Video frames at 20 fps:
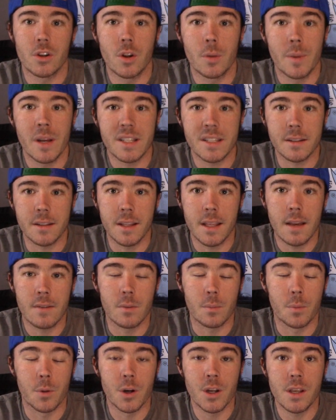basically gave a
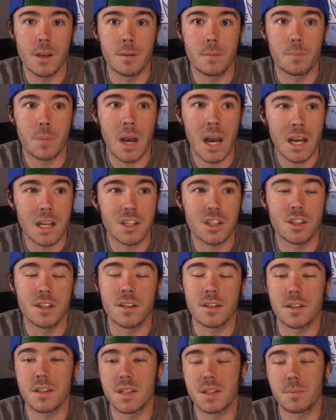pretty
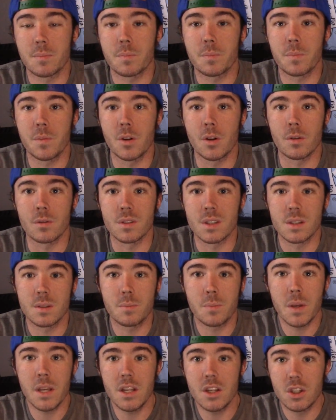passionate,
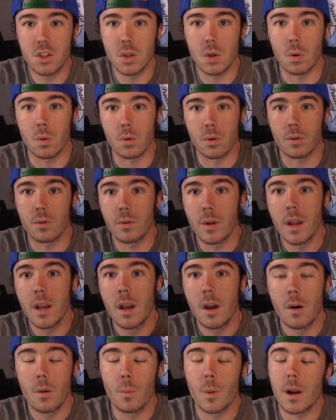speech or
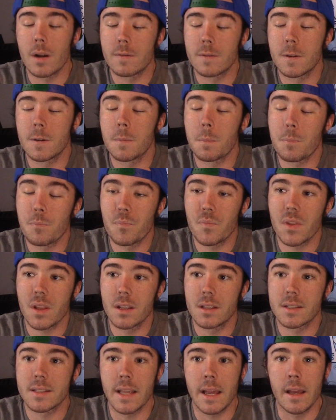whatever,
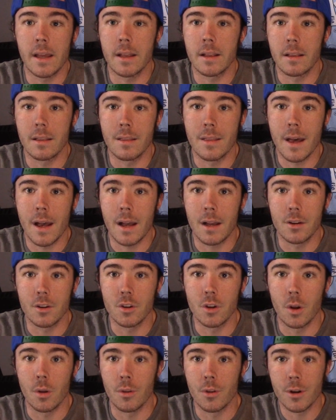saying that,
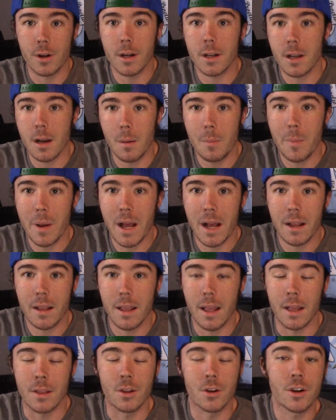they're going to come back
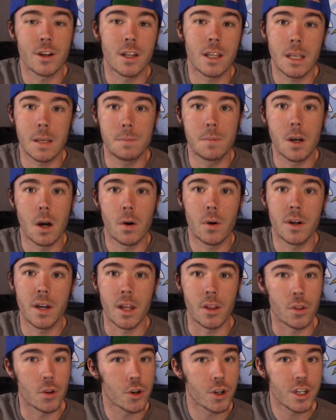and they're going to keep going
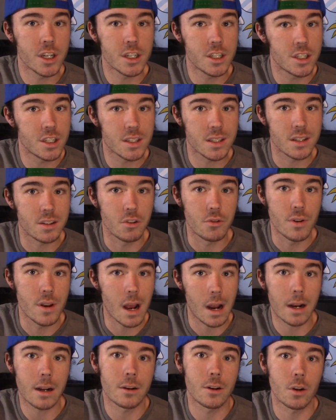and they're
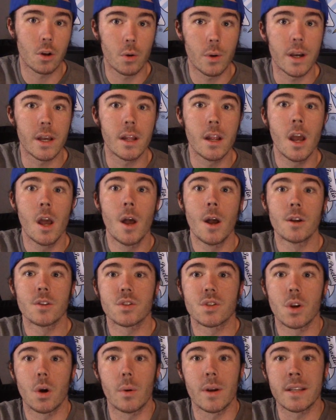not going to quit.
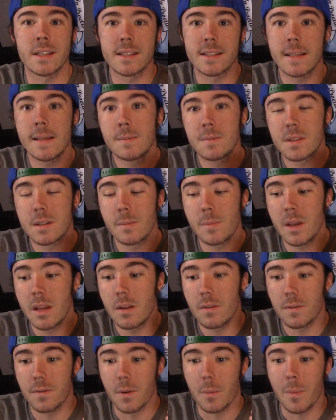So it seems to me,
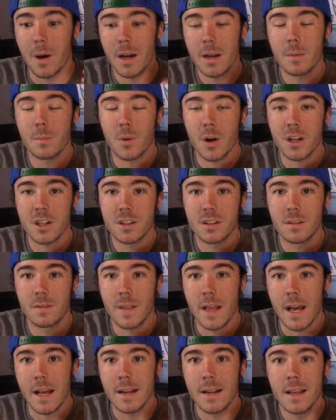from my impression of
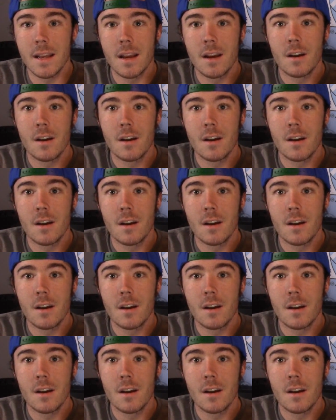that,